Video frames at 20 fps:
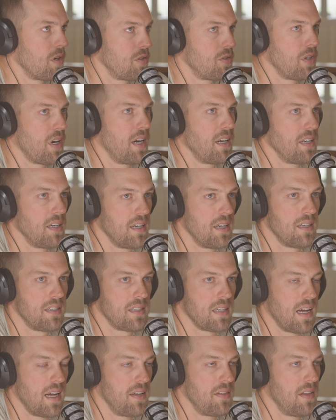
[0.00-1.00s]
trying to
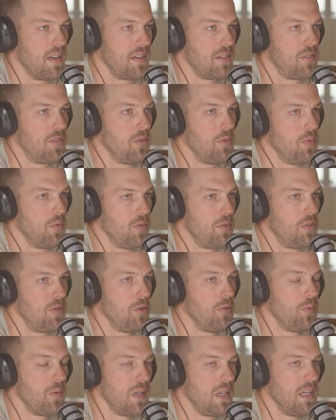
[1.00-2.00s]
decide like,
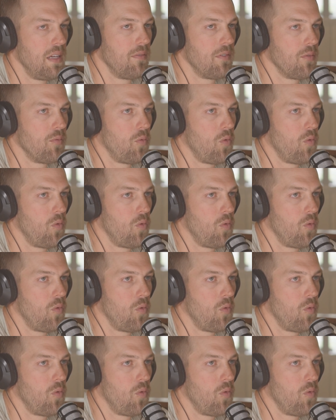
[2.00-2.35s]
do we even